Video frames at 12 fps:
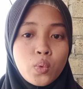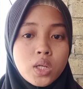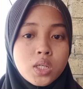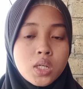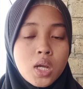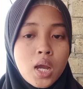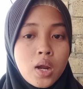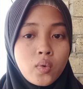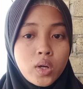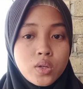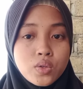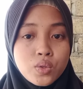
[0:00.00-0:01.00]
which
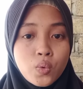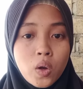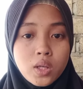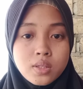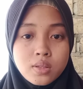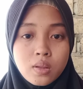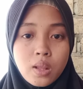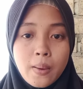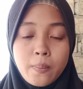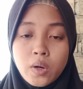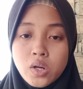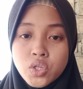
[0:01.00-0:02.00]
reduce coastal
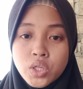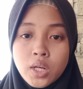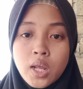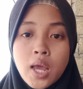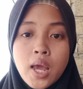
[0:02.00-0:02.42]
abrasion